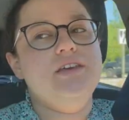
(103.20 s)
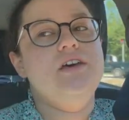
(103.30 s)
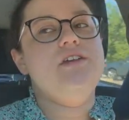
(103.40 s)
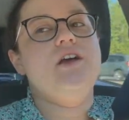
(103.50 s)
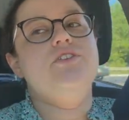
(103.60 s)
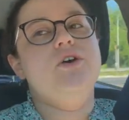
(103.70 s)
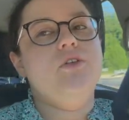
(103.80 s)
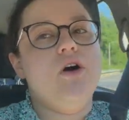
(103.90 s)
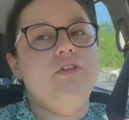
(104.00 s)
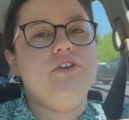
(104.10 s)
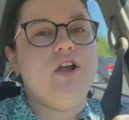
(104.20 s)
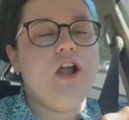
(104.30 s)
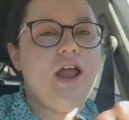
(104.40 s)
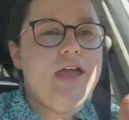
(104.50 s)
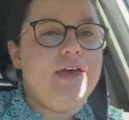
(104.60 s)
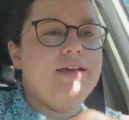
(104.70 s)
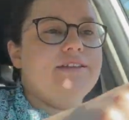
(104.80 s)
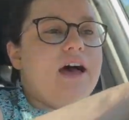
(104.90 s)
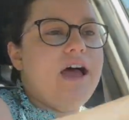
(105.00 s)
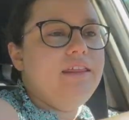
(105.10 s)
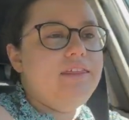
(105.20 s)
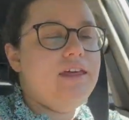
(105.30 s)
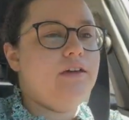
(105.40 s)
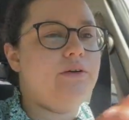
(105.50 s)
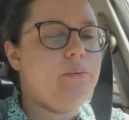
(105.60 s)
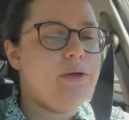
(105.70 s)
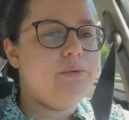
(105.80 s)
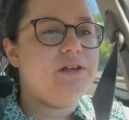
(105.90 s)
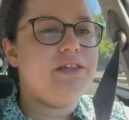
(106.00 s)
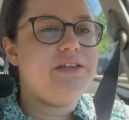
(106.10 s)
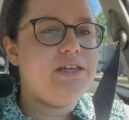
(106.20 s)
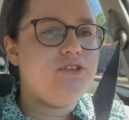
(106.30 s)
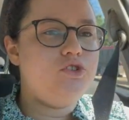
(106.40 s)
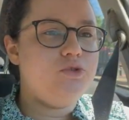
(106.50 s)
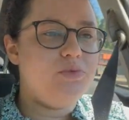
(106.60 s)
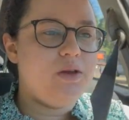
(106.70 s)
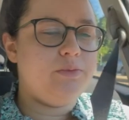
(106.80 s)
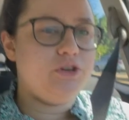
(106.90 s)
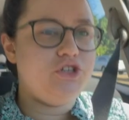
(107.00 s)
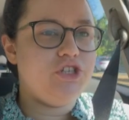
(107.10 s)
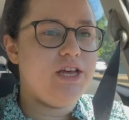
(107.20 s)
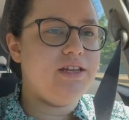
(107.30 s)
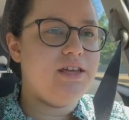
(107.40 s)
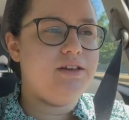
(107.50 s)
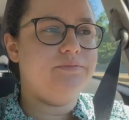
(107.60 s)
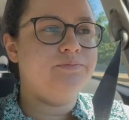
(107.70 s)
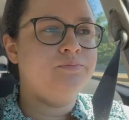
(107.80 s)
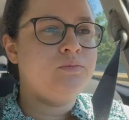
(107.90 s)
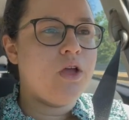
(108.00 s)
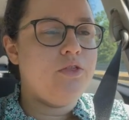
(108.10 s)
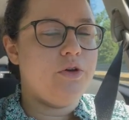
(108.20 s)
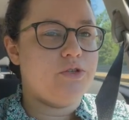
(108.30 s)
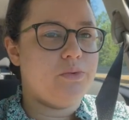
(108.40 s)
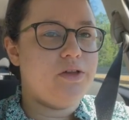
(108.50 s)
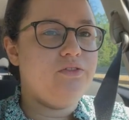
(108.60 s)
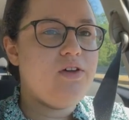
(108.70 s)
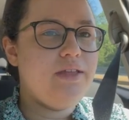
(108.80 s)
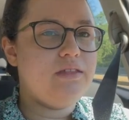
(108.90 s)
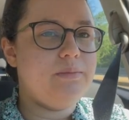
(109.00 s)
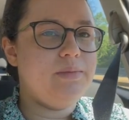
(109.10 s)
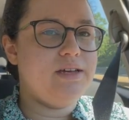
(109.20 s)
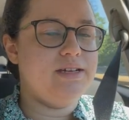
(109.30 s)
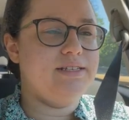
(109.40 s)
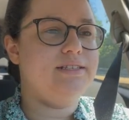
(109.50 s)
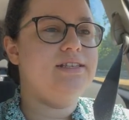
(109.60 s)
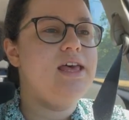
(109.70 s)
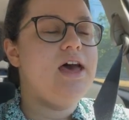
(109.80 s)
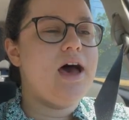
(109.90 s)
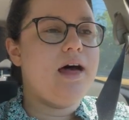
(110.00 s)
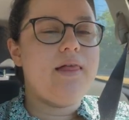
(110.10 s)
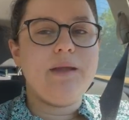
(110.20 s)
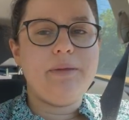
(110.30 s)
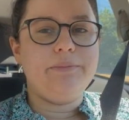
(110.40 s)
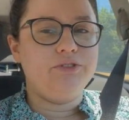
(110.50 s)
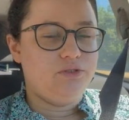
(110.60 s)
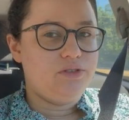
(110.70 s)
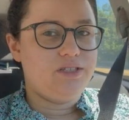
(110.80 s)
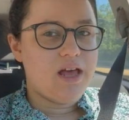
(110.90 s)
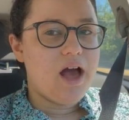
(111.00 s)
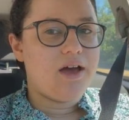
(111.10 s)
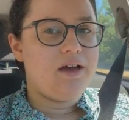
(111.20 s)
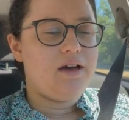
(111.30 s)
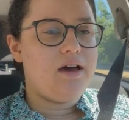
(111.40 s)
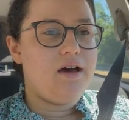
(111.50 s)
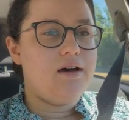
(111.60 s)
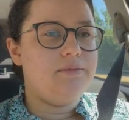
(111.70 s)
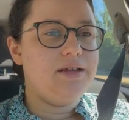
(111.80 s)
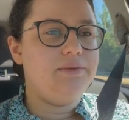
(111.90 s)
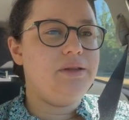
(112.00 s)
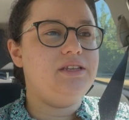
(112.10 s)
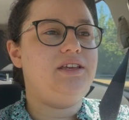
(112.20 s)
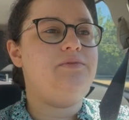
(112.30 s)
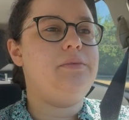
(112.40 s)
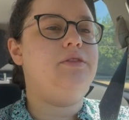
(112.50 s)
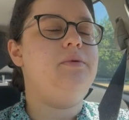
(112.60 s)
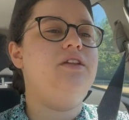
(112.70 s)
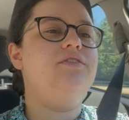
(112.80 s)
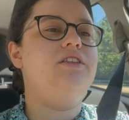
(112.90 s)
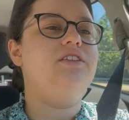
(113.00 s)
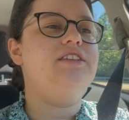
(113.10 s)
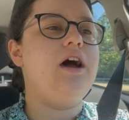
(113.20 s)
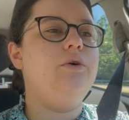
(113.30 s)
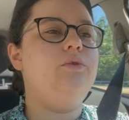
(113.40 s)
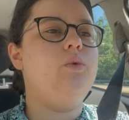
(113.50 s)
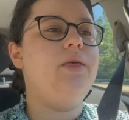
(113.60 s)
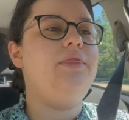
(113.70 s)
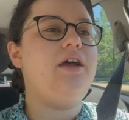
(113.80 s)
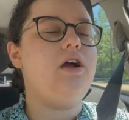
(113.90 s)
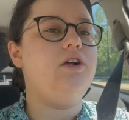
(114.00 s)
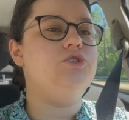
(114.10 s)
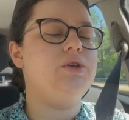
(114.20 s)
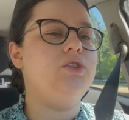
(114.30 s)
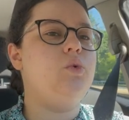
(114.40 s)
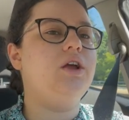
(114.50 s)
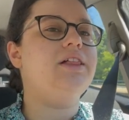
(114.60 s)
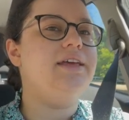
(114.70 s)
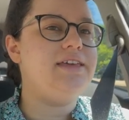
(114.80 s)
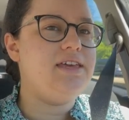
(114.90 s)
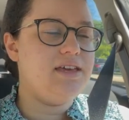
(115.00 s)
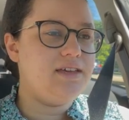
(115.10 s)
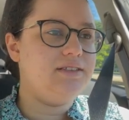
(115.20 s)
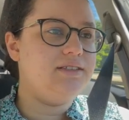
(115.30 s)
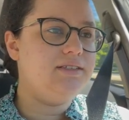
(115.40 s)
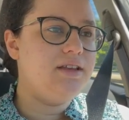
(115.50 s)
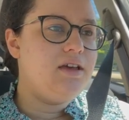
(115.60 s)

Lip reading: young adult author, and I think we really need to be appreciating those where we can find them, because a lot of people do suck, and we need to give people the benefit of the doubt when they are doing the work like he is.